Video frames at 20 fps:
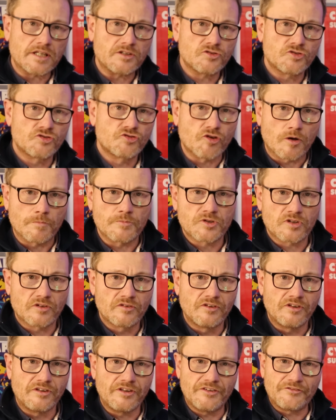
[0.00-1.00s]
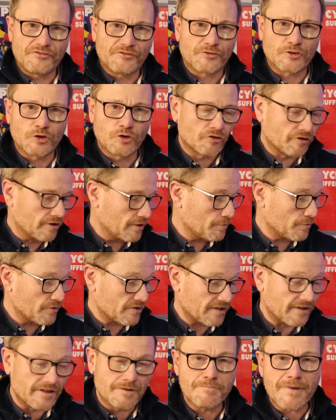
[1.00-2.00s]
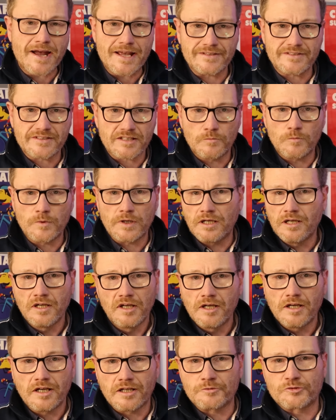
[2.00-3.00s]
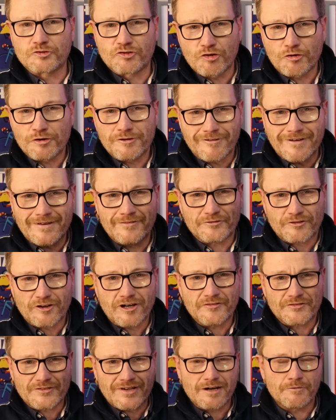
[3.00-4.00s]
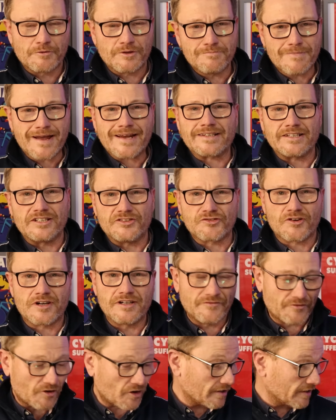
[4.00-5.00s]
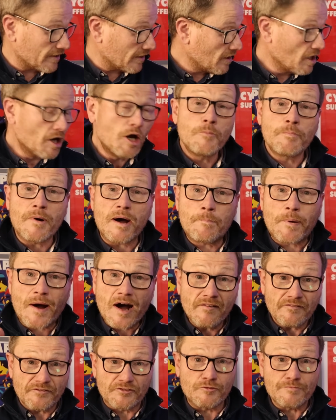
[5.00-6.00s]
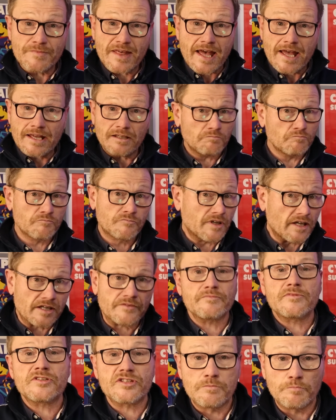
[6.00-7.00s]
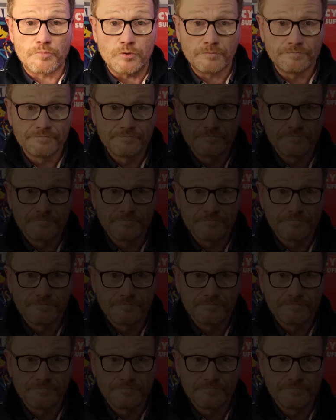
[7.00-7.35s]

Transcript: then dropped on the floor and it was in the mat somewhere. I was crawling around for half an hour with a magnet trying to find it. But apart from that, yeah, they're simple.